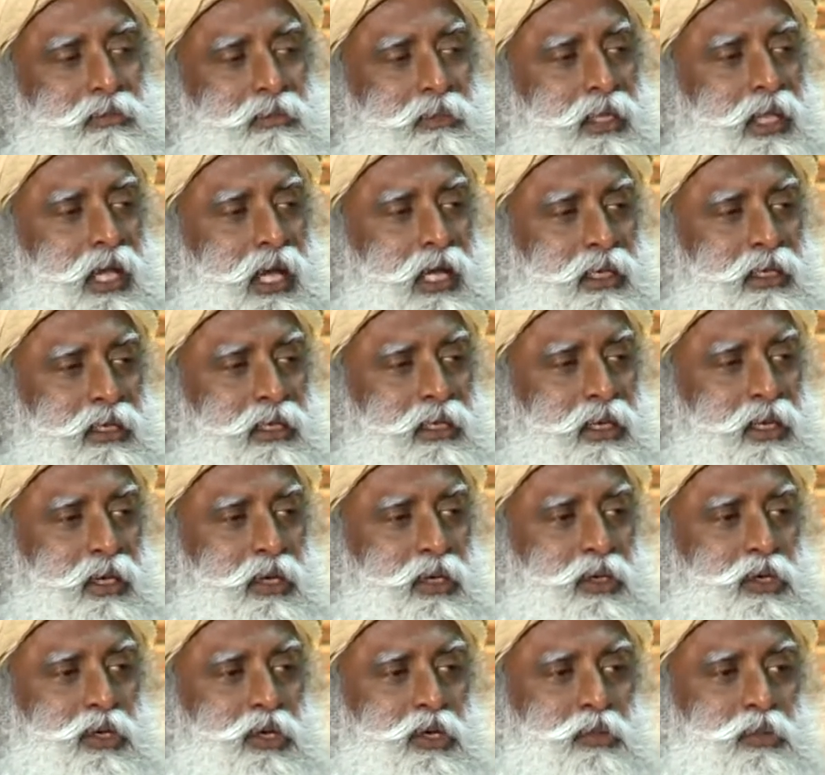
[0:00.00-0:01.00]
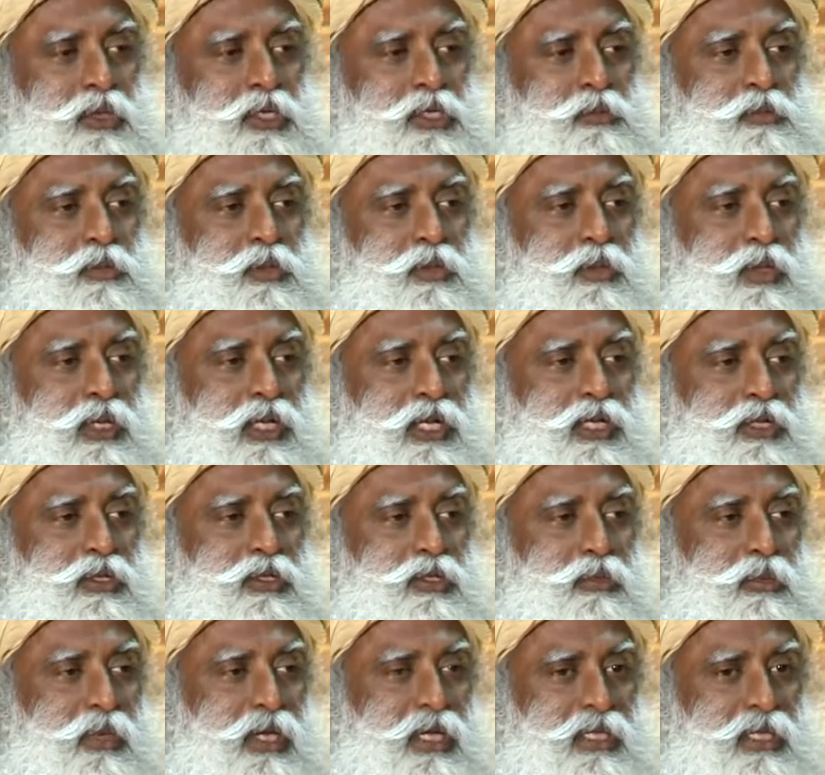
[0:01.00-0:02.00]
that you must be
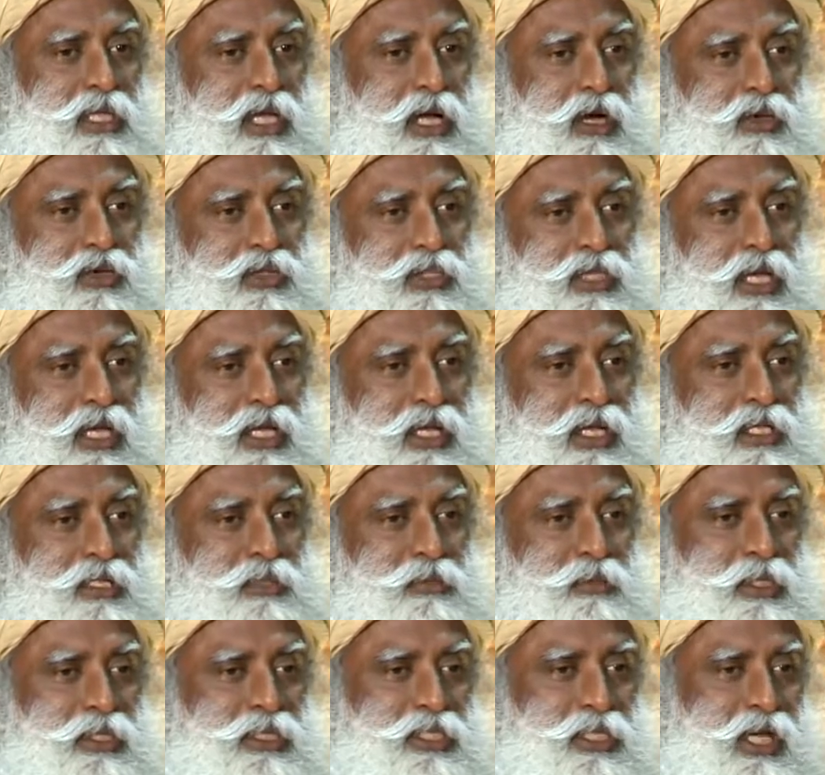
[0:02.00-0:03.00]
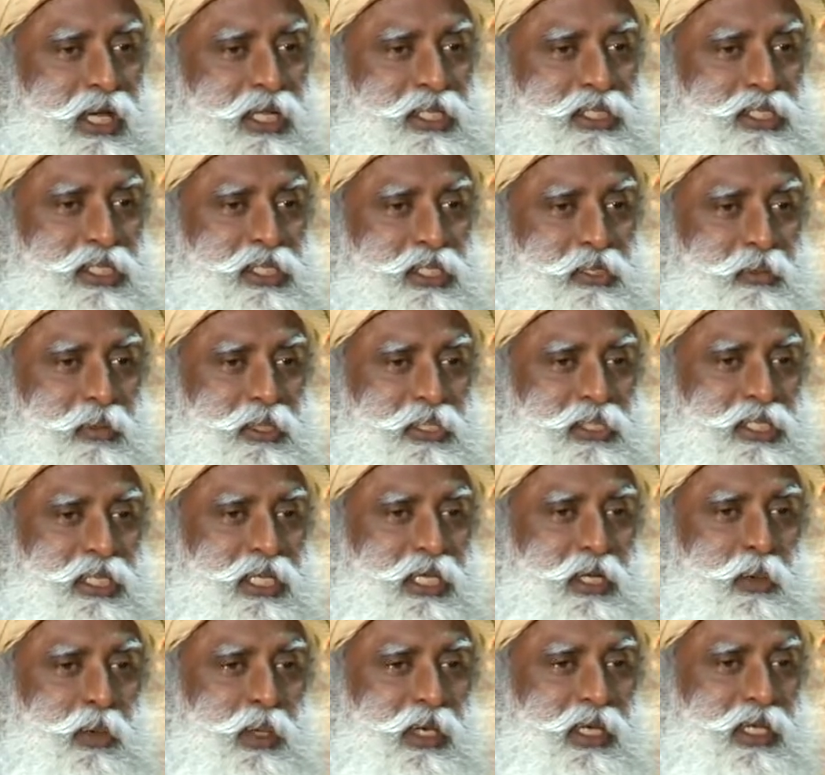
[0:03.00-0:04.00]
willing to make the outside adjustments
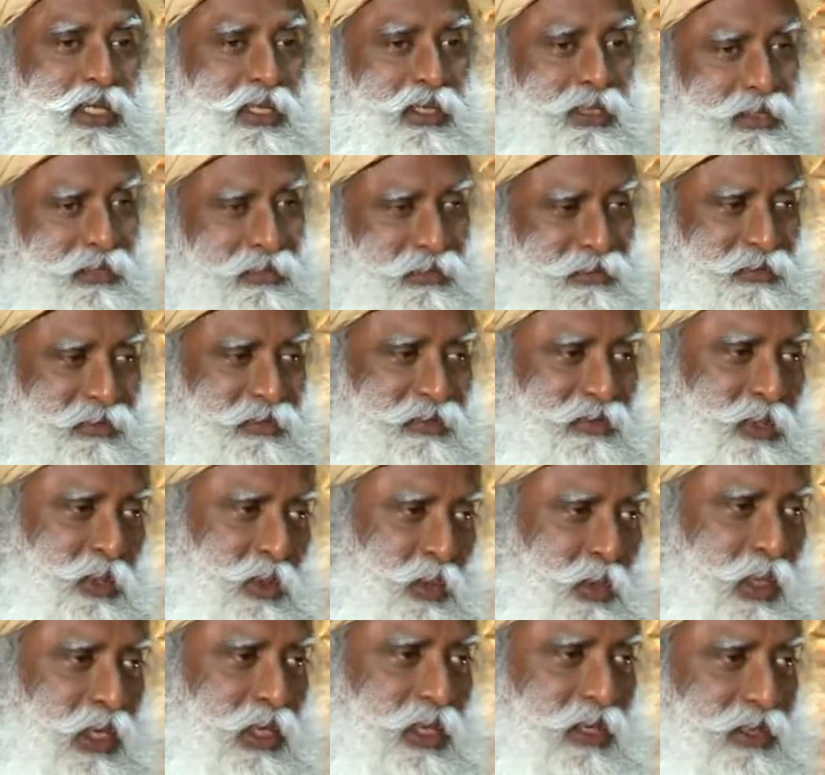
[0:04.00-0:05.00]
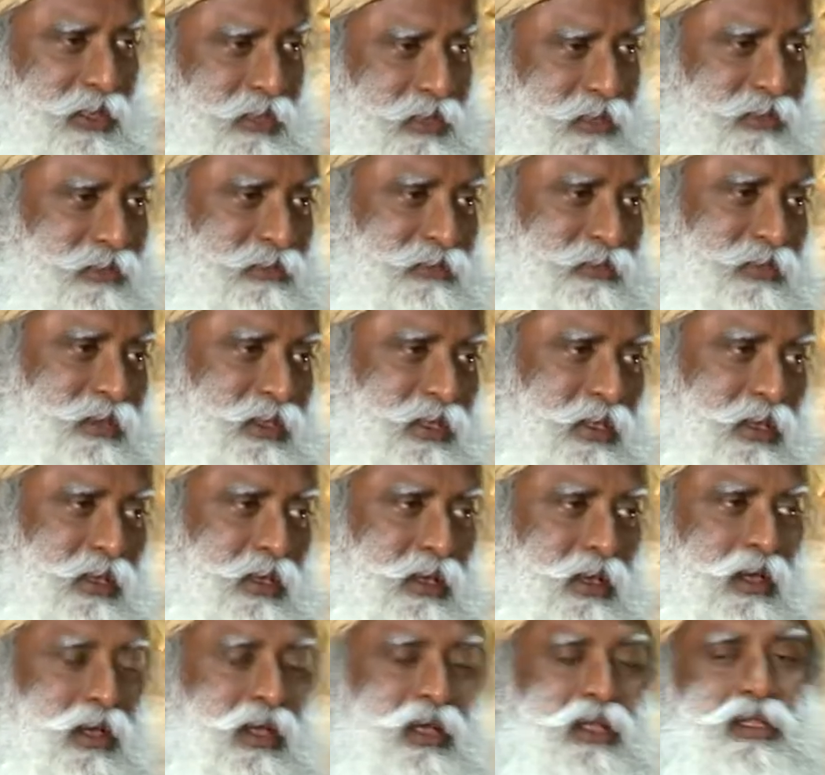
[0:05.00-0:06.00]
equally quick.
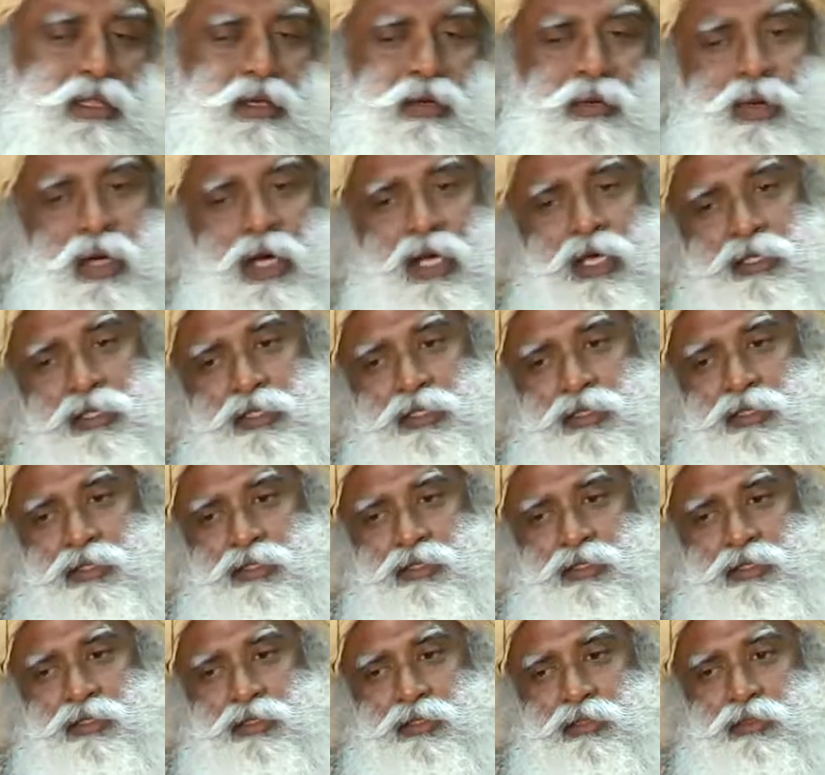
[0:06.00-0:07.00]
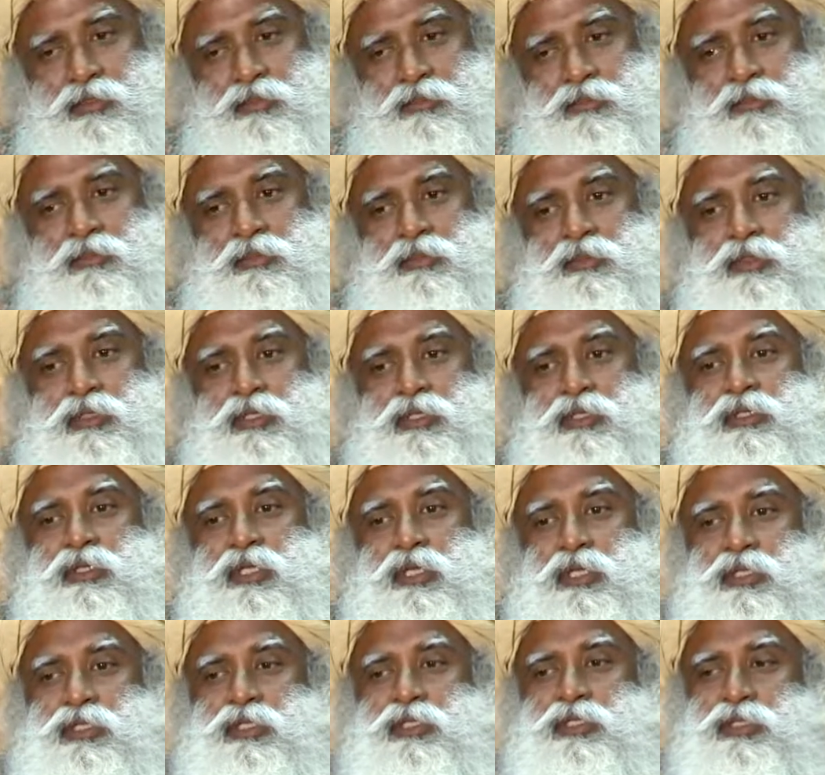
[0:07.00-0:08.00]
Otherwise,
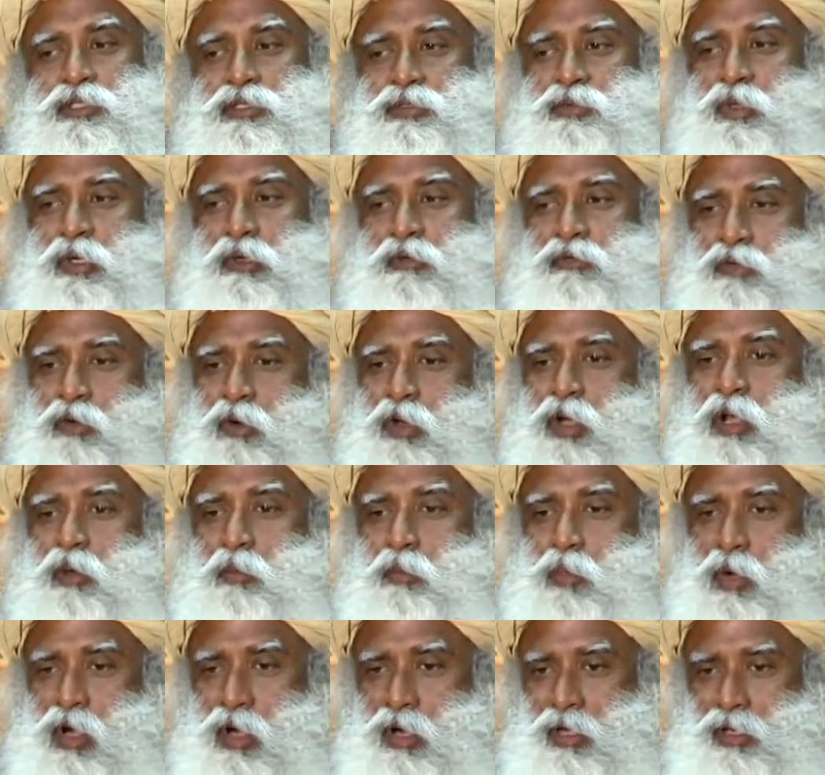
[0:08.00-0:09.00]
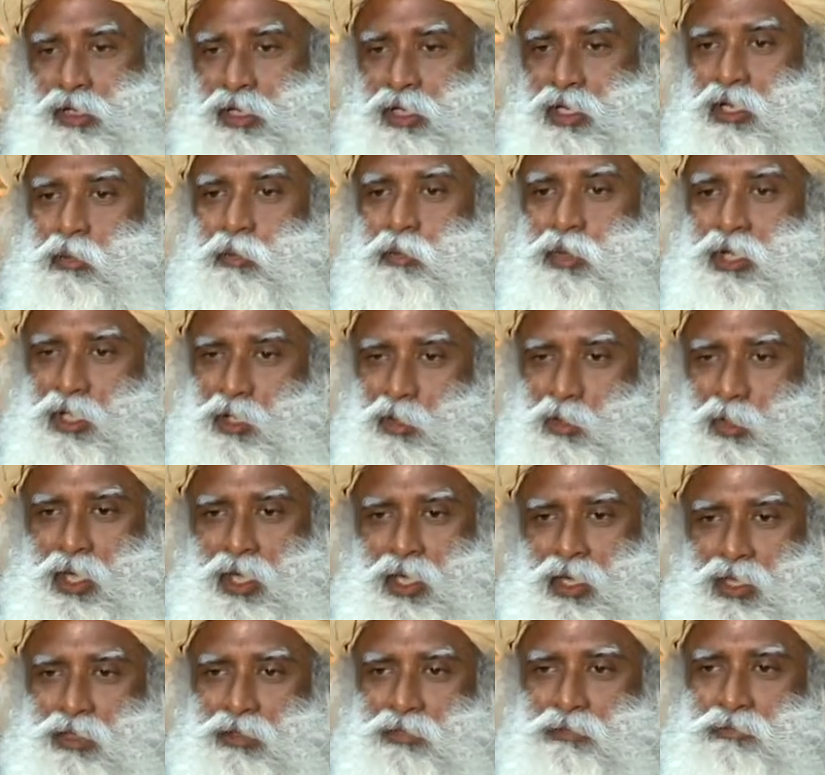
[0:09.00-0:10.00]
things will fall apart in a big
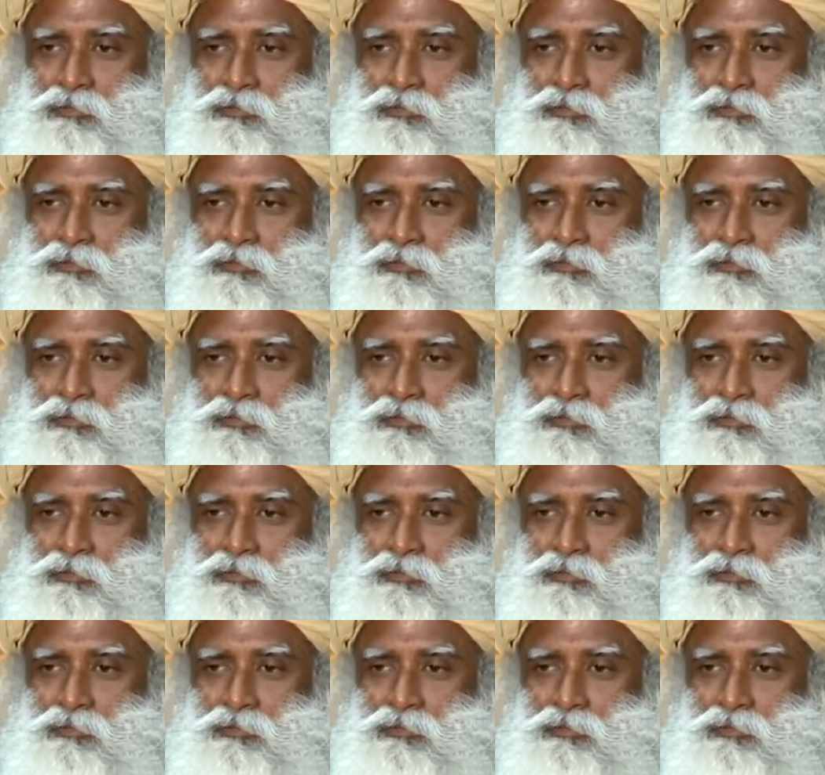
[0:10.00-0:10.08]
way.